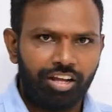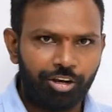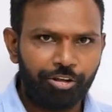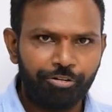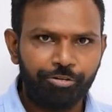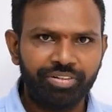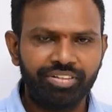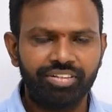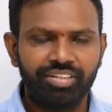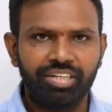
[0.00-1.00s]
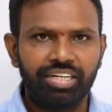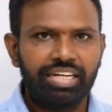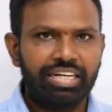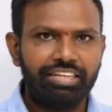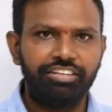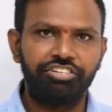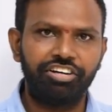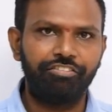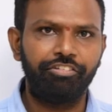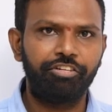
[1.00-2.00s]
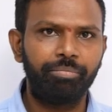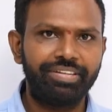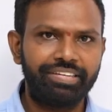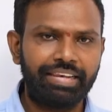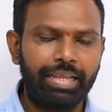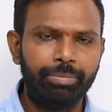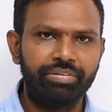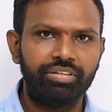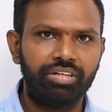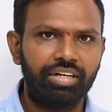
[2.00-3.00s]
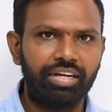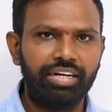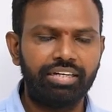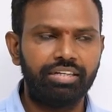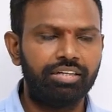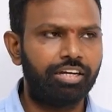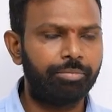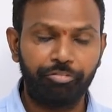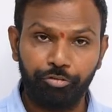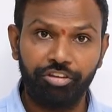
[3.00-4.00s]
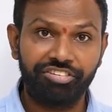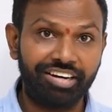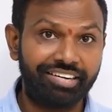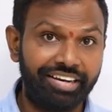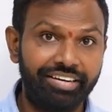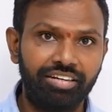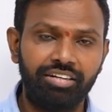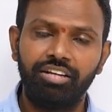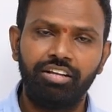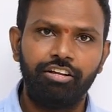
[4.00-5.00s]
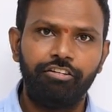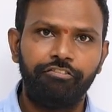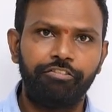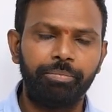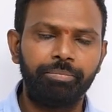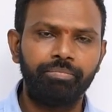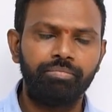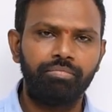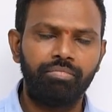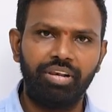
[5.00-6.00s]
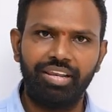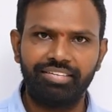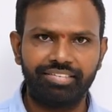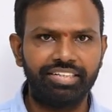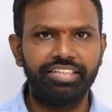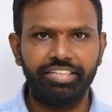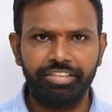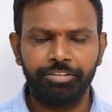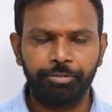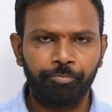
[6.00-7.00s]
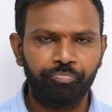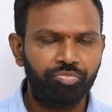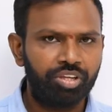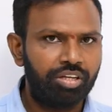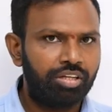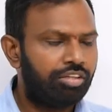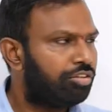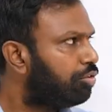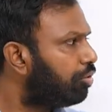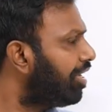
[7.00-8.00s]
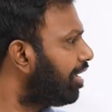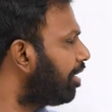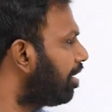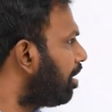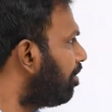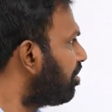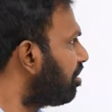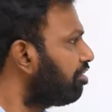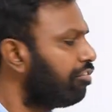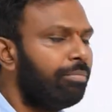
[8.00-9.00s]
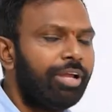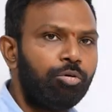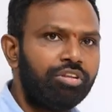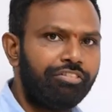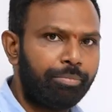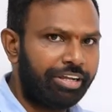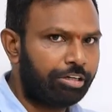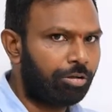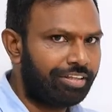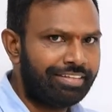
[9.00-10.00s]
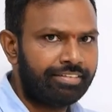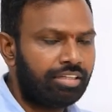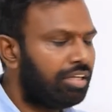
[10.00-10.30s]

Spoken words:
Hello everyone, this is Shravan from SS Labs and I'm a full stack trainer from last 13 years. So today our session will be about the web technologies.